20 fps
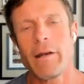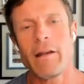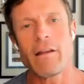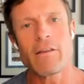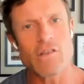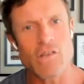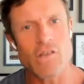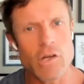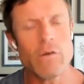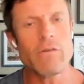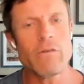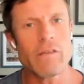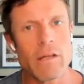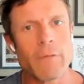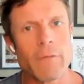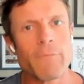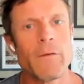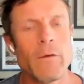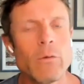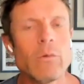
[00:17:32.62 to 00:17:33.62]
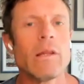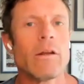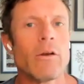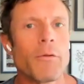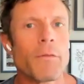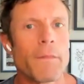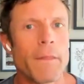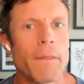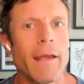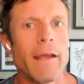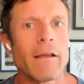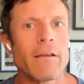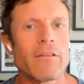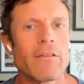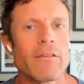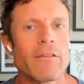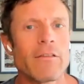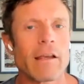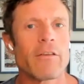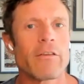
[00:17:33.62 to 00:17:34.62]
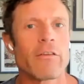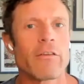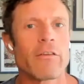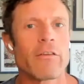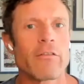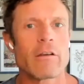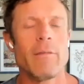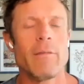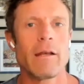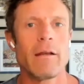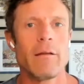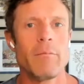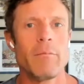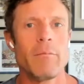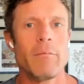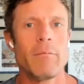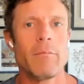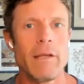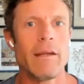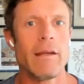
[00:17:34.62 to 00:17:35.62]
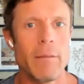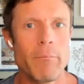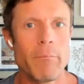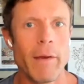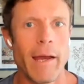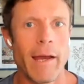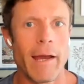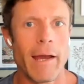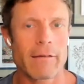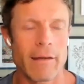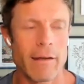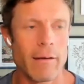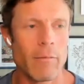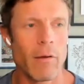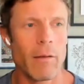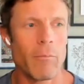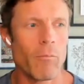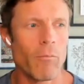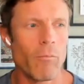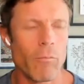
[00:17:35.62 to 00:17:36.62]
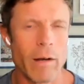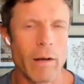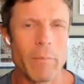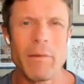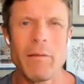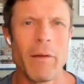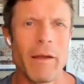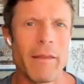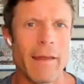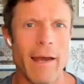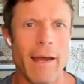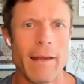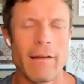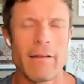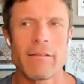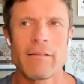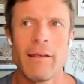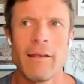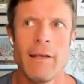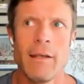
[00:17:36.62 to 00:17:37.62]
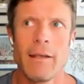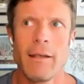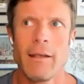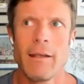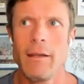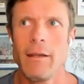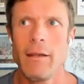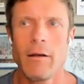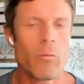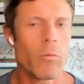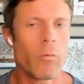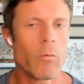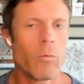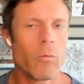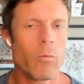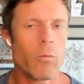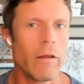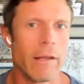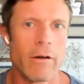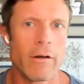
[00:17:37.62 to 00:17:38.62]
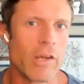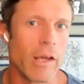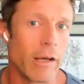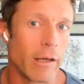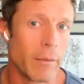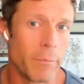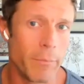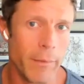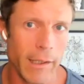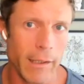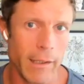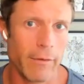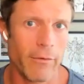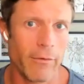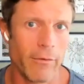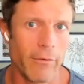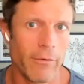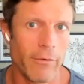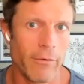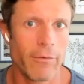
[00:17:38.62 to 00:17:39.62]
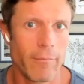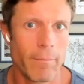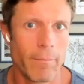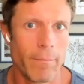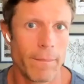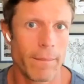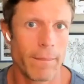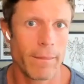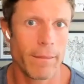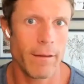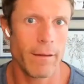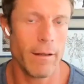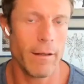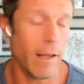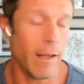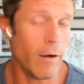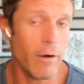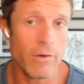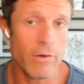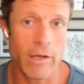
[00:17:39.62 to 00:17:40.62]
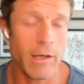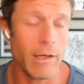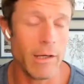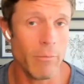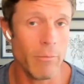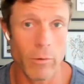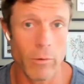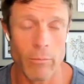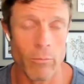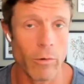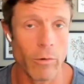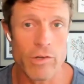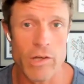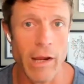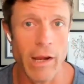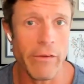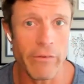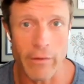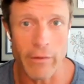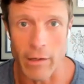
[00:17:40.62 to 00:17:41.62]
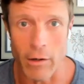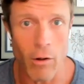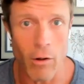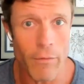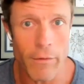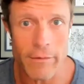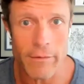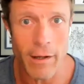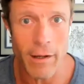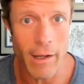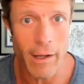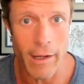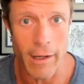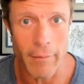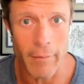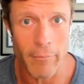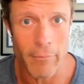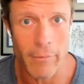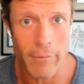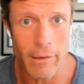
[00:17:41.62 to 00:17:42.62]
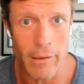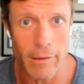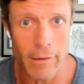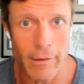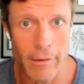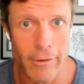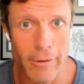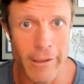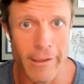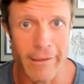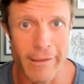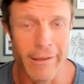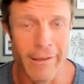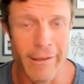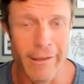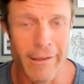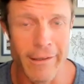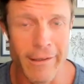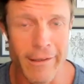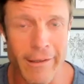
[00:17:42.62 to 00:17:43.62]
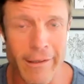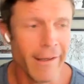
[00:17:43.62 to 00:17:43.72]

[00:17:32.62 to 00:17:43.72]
But it's choosing a few little things that can start to make an immediate impact. And what I mean by that is, you know, we're all energetic beings, and energy, we're chasing it all the time, you know, and